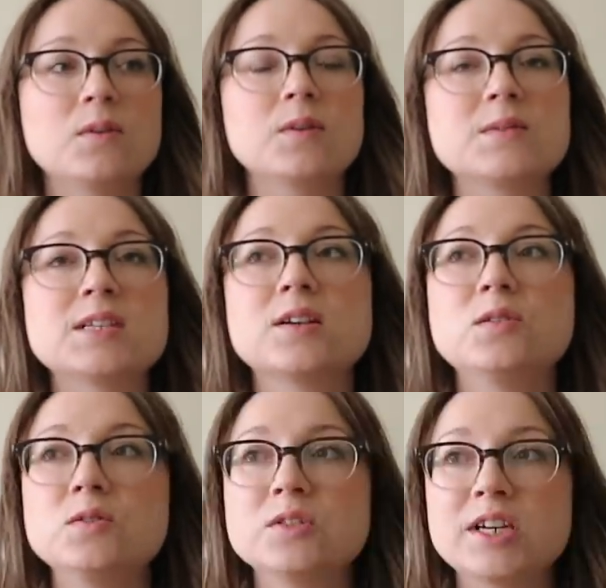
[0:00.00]
what was it
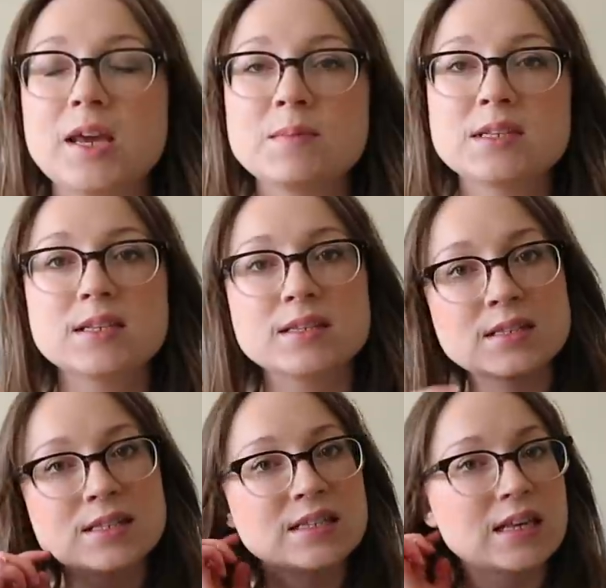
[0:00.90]
called?
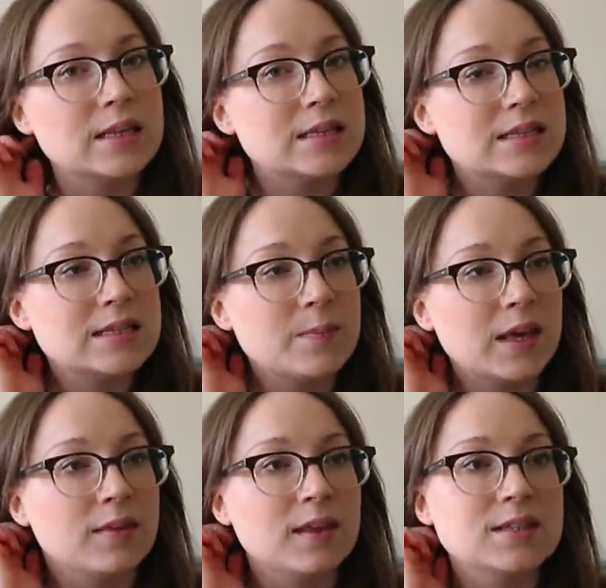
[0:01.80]
Jameson's and
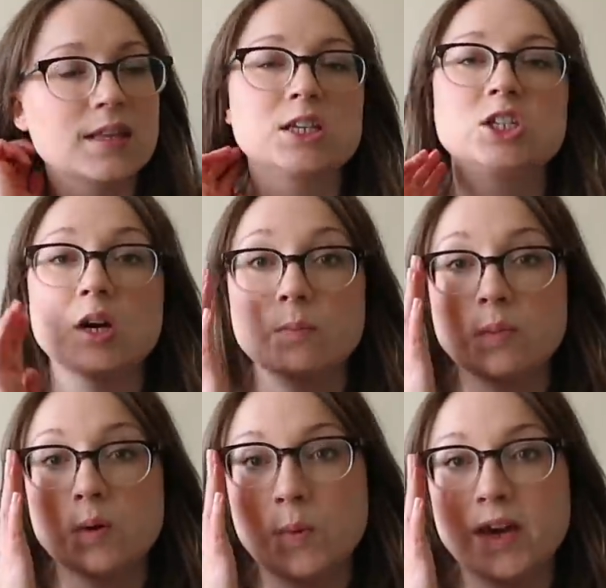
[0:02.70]
Smith. It's their
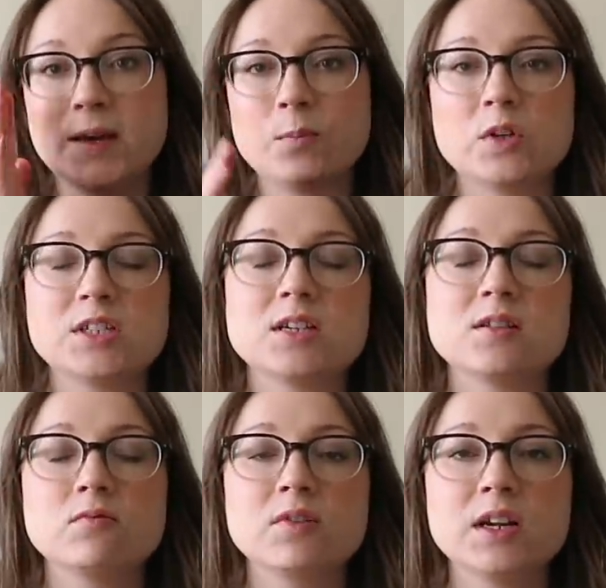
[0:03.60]
jumper weight, which is
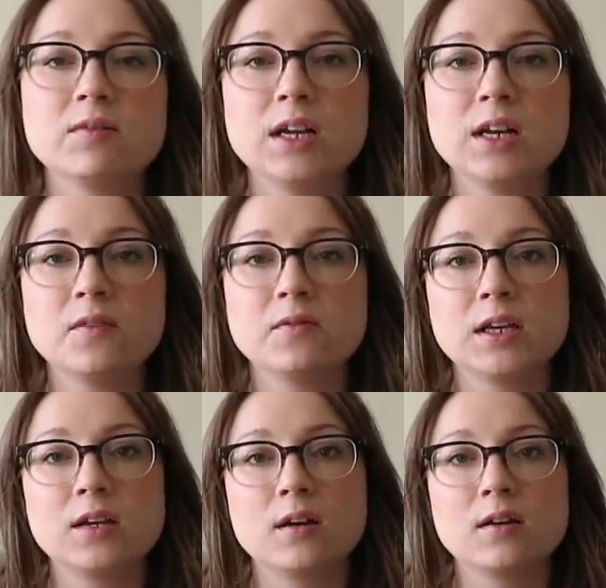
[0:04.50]
a really, really
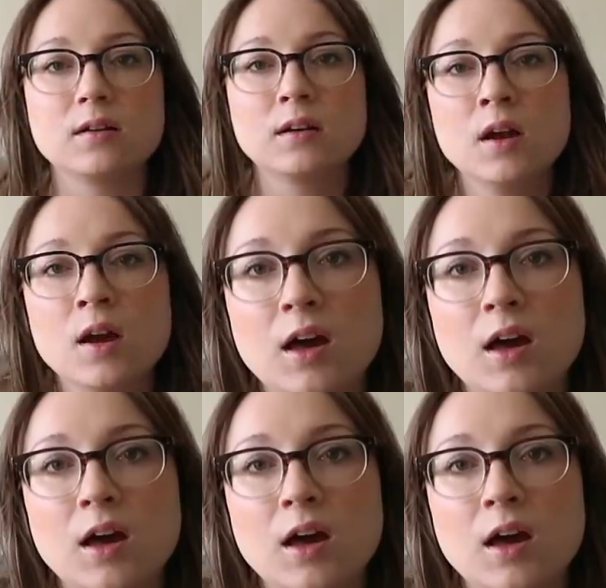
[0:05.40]
lovely yarn.